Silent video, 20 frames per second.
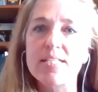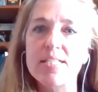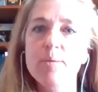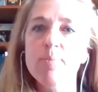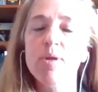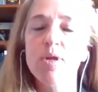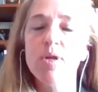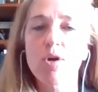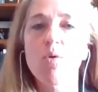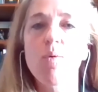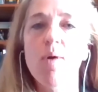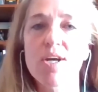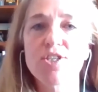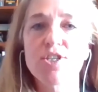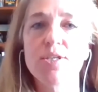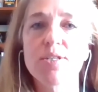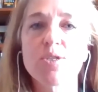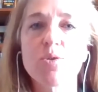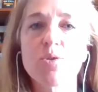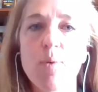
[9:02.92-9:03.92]
similar
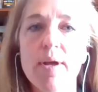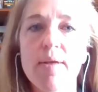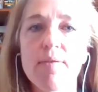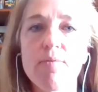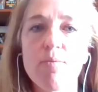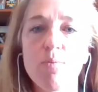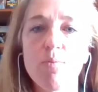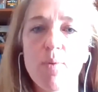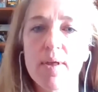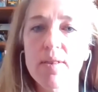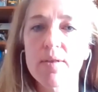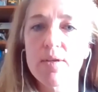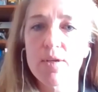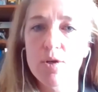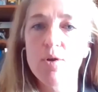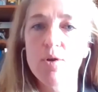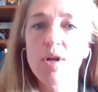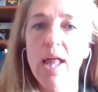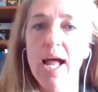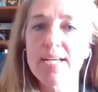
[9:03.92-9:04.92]
questions with with
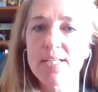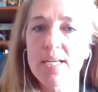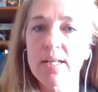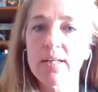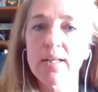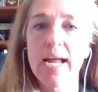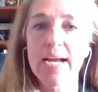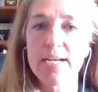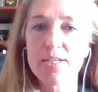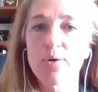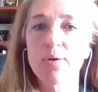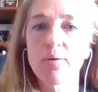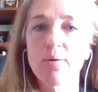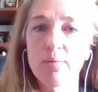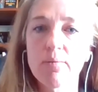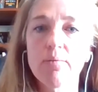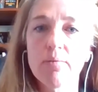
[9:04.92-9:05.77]
utilizing laser